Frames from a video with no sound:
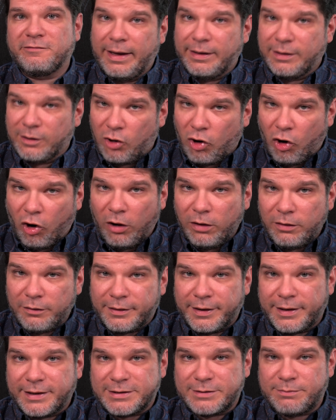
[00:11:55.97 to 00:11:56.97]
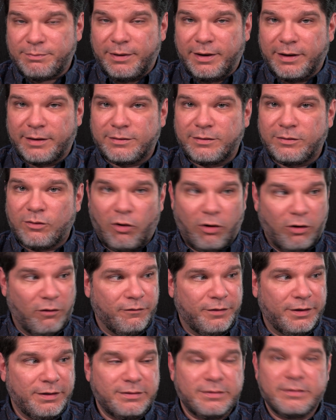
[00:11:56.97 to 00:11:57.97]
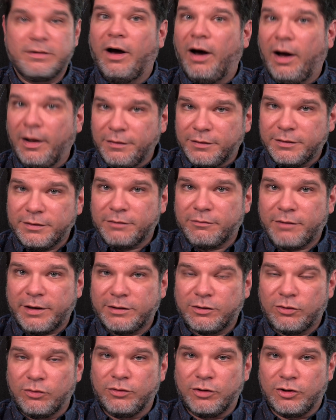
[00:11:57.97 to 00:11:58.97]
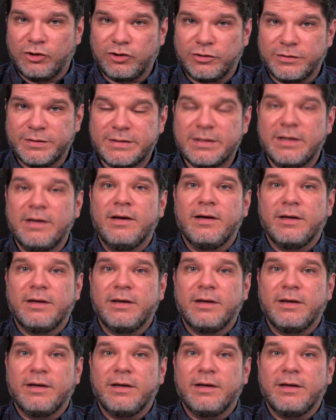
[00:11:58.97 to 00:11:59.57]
And the color aspect of it, under the right conditions,